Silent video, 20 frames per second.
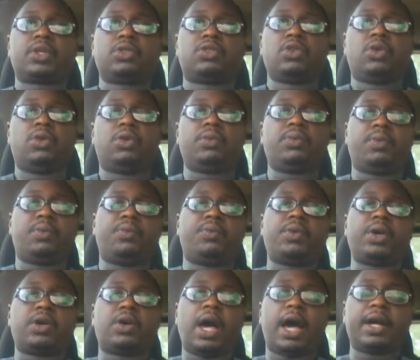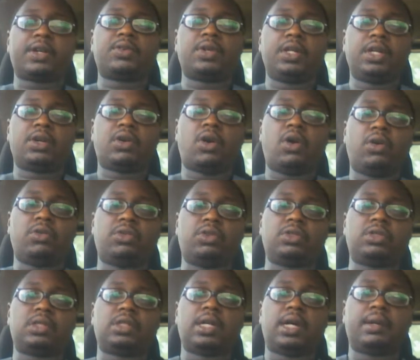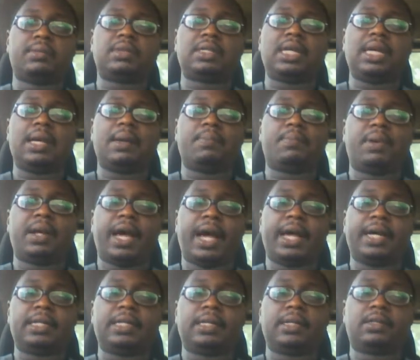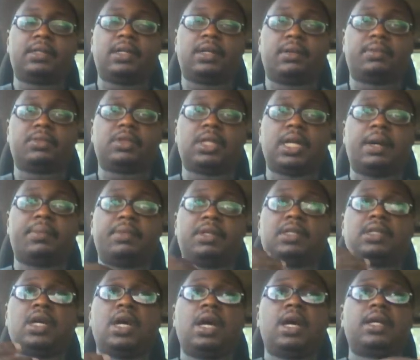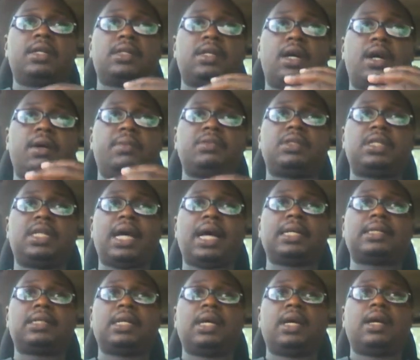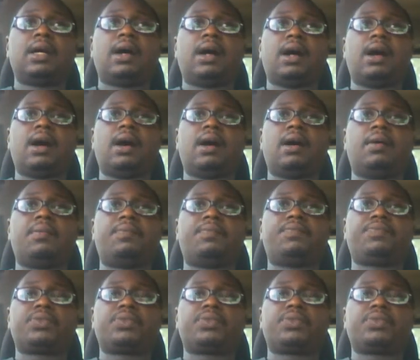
So we actually call those terms implied terms. That means terms that are